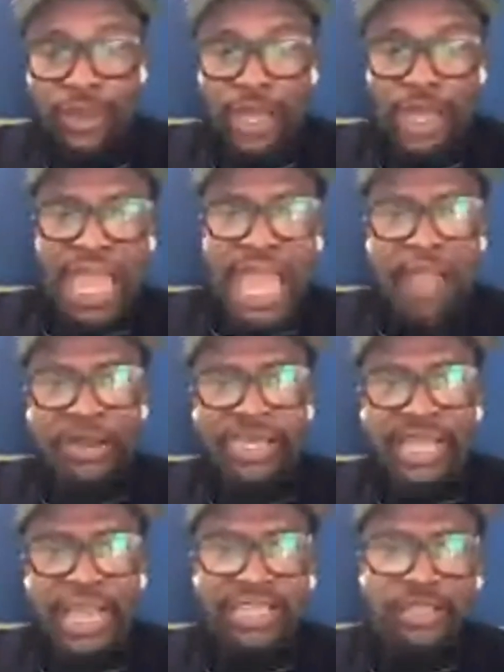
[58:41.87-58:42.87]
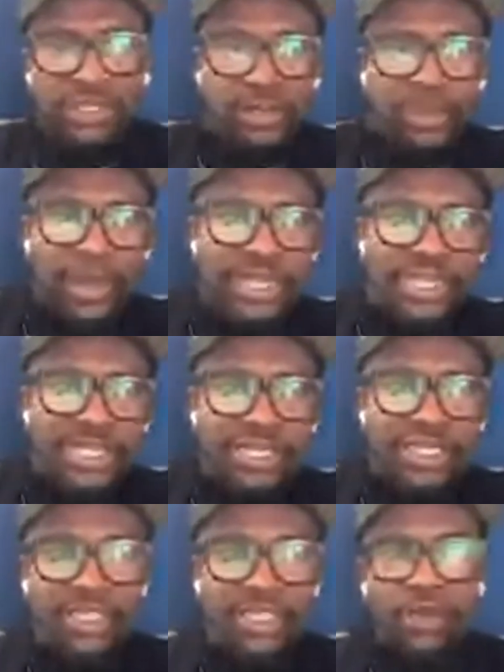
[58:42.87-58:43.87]
You know, what's the best way I can do
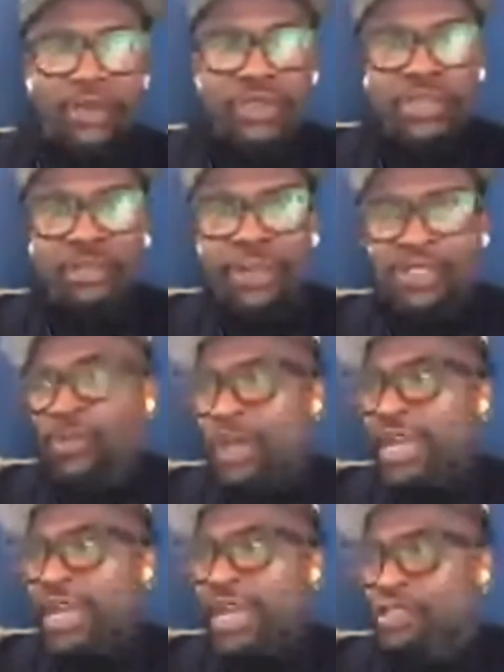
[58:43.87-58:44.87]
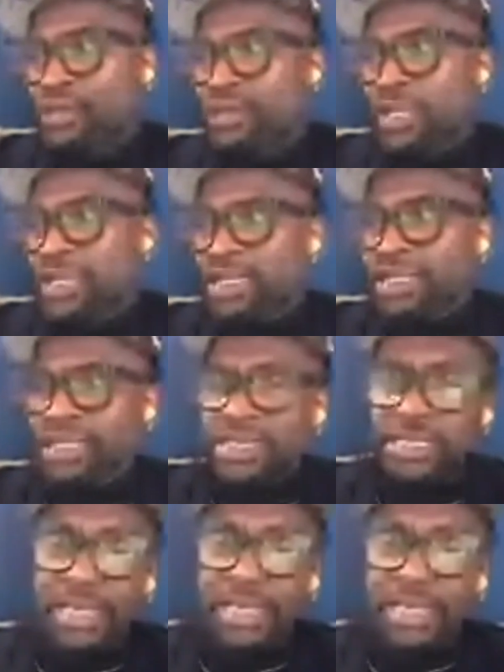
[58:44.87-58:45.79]
this? And it's like, no, how do you just do it naturally?